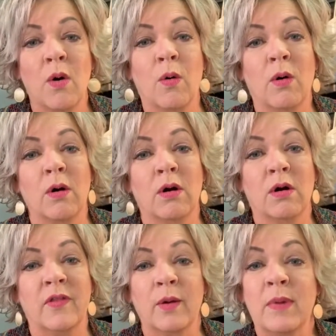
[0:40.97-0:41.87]

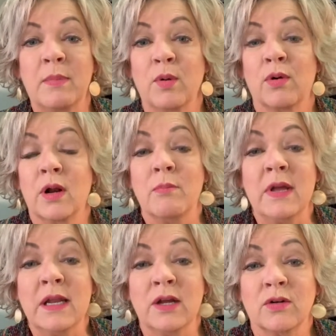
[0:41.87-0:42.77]
or that maybe we're in a
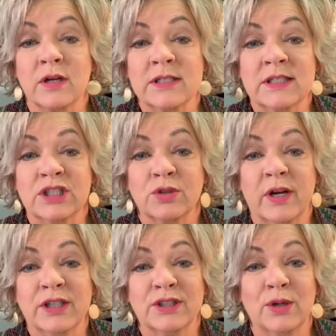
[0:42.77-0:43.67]
meeting or a
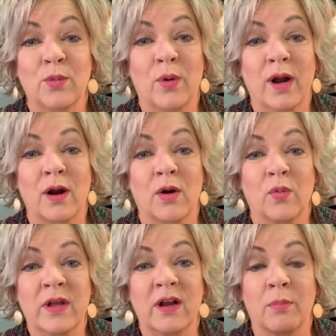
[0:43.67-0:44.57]
situation where
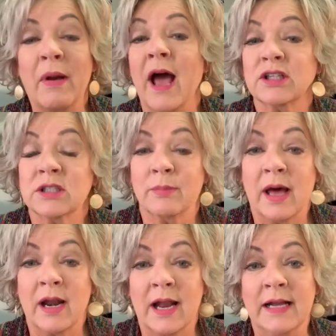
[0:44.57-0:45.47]
we are passionate
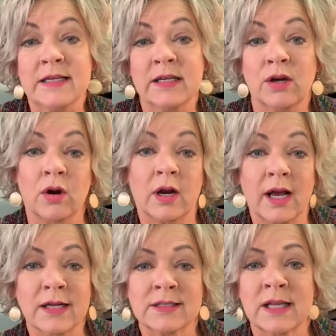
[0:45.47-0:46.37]
about an idea or a
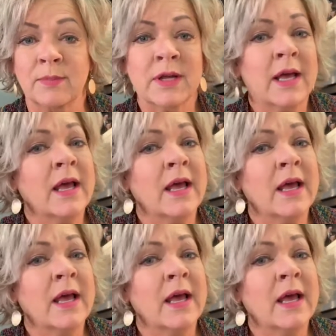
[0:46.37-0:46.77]
concept